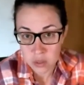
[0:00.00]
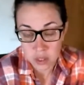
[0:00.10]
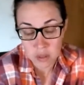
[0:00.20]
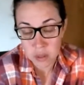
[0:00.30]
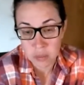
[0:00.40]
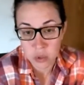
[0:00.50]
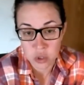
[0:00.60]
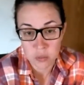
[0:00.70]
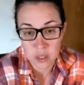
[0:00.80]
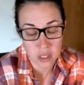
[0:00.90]
I think people
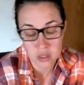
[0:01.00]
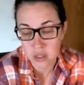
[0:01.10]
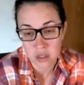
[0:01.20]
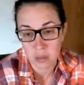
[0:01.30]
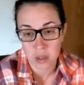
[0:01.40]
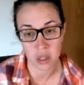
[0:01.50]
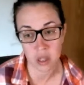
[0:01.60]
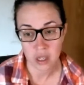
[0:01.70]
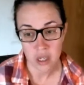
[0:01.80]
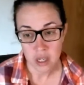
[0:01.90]
should be testing them and
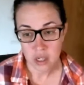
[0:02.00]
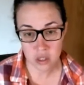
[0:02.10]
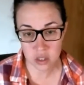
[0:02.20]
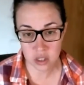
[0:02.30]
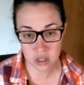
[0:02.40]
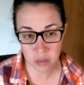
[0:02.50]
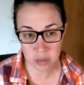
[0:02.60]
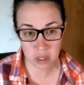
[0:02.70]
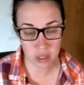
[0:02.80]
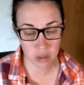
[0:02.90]
not just
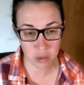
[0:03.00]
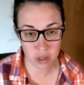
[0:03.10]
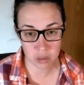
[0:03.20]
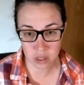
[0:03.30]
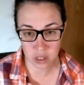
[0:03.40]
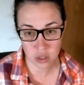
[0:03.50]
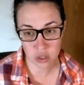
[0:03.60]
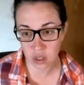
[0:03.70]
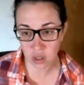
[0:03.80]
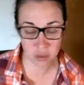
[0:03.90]
accepting the
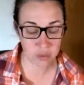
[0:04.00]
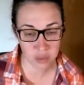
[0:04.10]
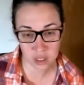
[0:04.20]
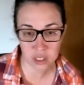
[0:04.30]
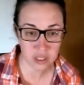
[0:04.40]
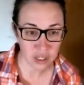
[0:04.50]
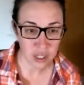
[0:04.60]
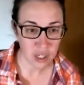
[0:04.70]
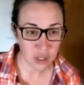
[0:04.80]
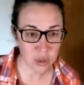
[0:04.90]
recommendation of an affiliate
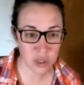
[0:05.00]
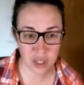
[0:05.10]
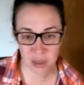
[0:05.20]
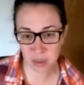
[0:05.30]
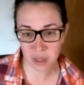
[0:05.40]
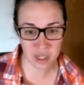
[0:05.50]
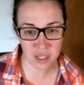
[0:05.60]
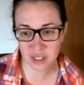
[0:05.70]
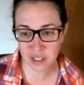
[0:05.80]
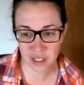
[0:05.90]
who's getting
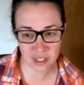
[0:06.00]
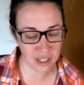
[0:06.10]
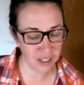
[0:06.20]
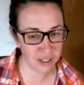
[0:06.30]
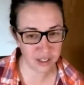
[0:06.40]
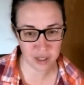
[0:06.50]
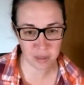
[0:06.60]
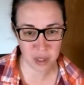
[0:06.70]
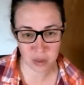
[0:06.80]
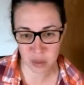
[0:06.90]
paid and then
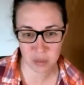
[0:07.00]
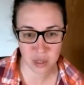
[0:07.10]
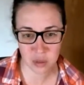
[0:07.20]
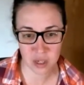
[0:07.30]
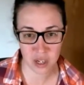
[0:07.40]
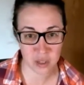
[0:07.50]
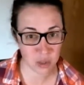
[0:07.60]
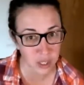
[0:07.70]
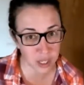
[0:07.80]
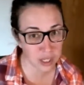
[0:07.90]
you know, somebody who's not.
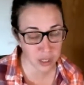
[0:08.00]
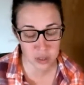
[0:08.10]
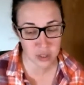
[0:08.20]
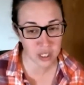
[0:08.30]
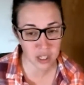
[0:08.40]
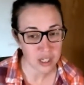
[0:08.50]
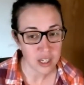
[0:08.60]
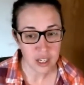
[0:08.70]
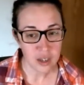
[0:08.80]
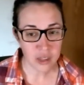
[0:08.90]
So again, I'll just say
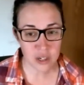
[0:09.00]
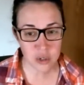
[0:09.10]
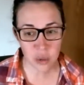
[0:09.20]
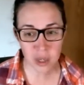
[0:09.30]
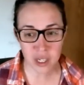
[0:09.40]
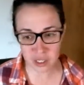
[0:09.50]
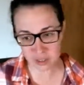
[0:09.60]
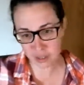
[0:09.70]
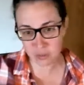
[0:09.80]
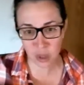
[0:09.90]
there's no
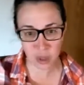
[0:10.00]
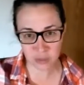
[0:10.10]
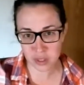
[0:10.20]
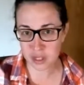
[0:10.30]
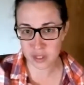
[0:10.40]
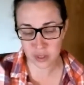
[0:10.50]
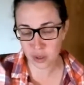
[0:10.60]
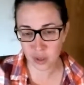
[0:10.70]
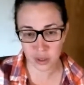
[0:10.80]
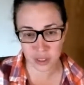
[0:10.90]
money involved in this at
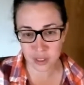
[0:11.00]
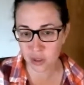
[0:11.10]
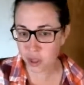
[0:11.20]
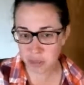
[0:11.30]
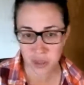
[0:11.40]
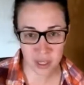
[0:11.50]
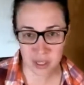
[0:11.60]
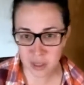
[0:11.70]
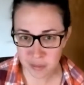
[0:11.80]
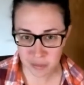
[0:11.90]
all. Like, you're not
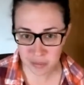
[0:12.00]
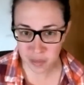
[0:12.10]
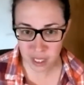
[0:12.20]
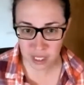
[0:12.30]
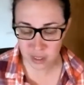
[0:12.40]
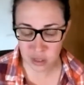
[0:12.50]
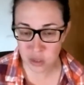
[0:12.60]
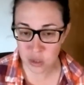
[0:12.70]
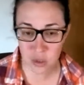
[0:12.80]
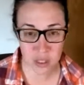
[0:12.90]
paying me to
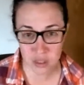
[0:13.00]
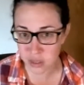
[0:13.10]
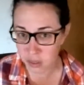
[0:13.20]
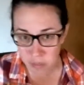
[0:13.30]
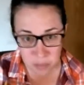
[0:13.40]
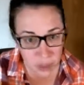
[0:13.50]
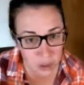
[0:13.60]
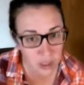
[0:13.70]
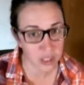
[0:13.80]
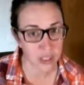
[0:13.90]
do this, like, period.